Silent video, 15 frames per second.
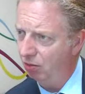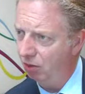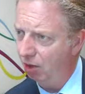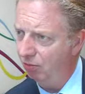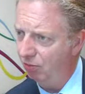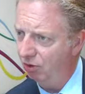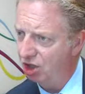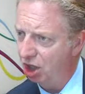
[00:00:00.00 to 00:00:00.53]
um,
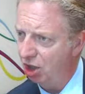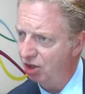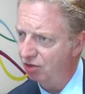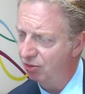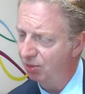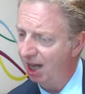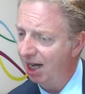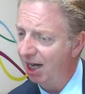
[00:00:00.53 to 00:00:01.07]
results
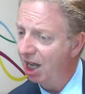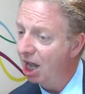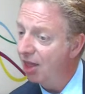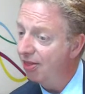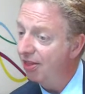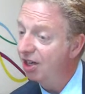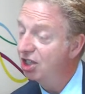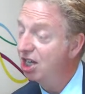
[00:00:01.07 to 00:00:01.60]
from that
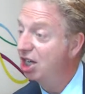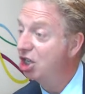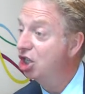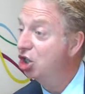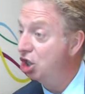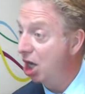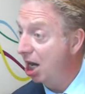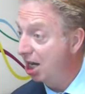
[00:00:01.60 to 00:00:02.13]
that has actually
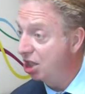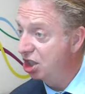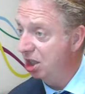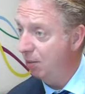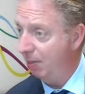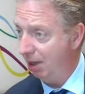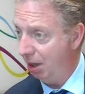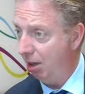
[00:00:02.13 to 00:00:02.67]
changed the
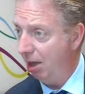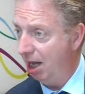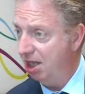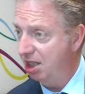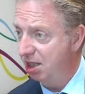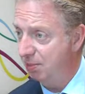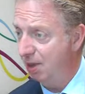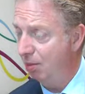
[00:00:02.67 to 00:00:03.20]
bill as
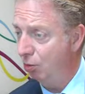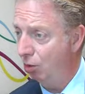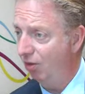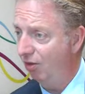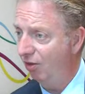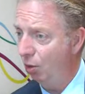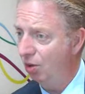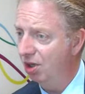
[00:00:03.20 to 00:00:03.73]
it's being brought
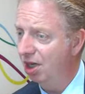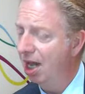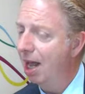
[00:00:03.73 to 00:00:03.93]
forward,